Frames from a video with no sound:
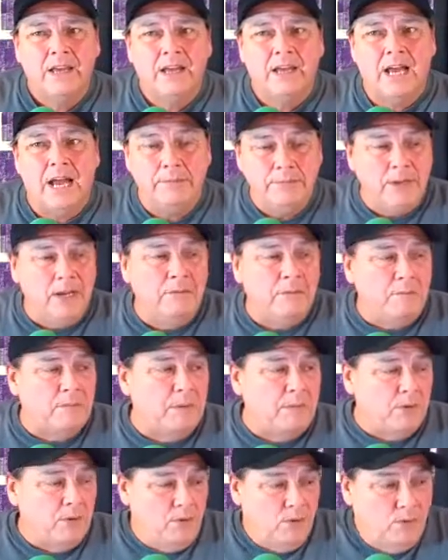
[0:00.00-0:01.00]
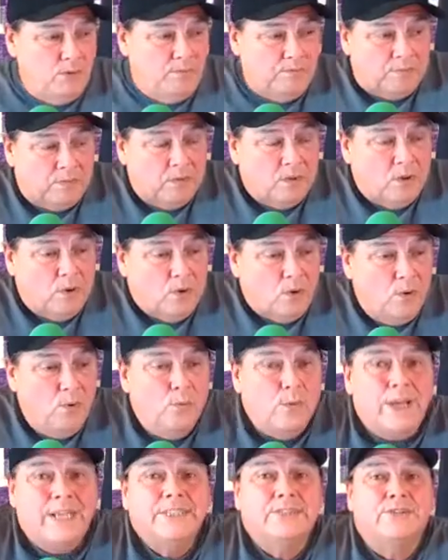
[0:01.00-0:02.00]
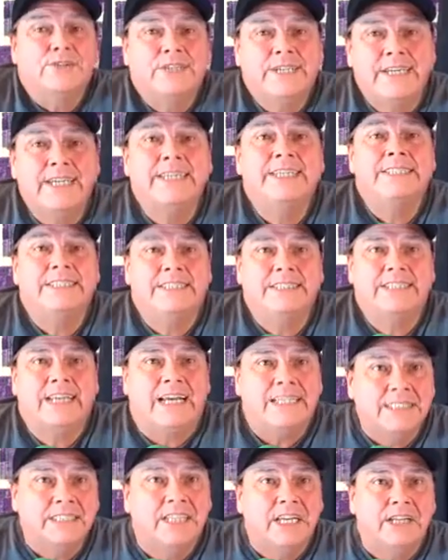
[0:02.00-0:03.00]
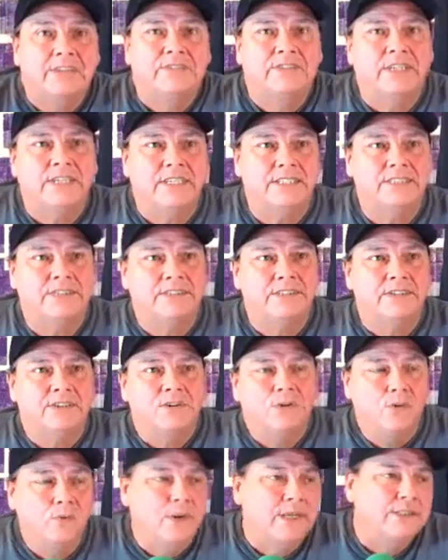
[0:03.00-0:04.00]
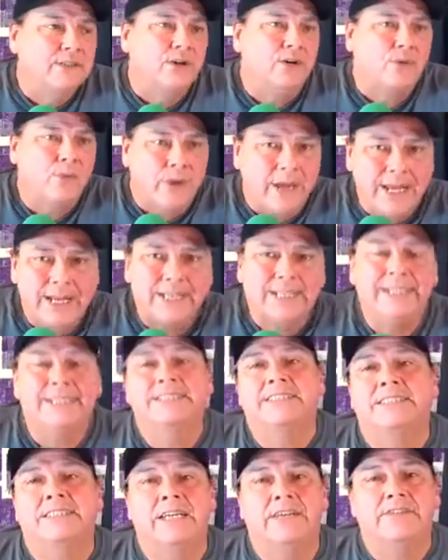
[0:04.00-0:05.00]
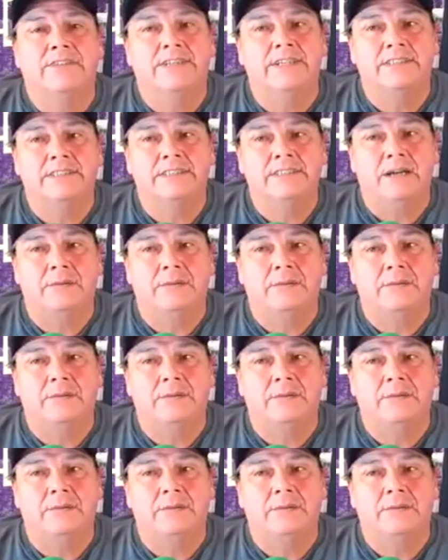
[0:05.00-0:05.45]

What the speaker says: I'm talking about people who raise their kids as Native kids, who raise their grandkids as Native kids.